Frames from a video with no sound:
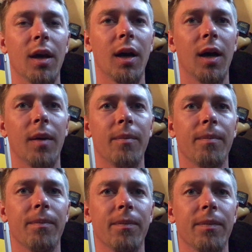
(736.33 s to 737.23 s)

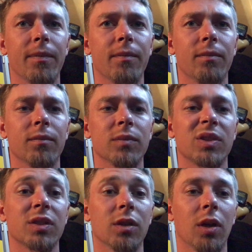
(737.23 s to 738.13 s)
um,
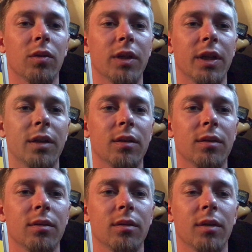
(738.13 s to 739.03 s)
slowly
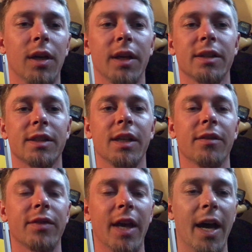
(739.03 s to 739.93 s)
and see
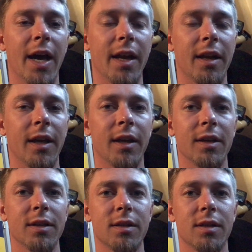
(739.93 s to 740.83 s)
if that
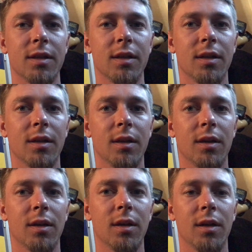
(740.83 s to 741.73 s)
is
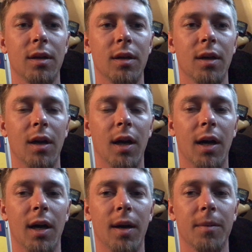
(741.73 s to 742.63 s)

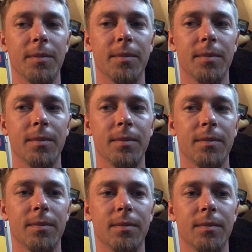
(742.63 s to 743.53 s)
um,
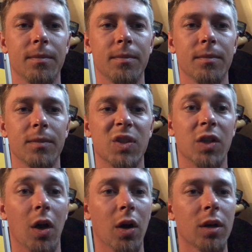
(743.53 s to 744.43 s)

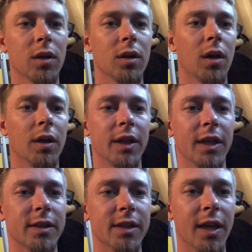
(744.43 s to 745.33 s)
scarred on the
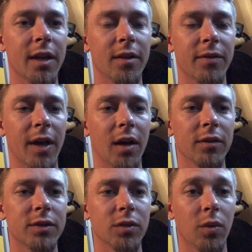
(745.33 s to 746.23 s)
inside of the
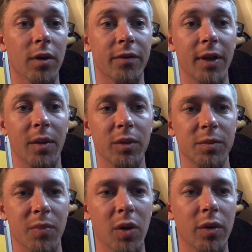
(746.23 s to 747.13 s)
valves or if anyone's
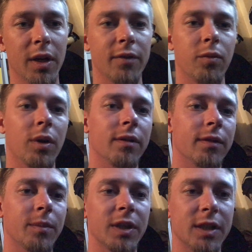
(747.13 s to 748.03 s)
broken. If one of
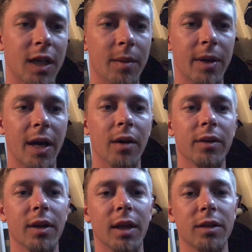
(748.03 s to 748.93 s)
them isn't coming out,
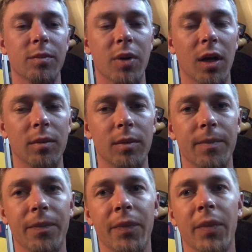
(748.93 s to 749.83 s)
then that's a problem.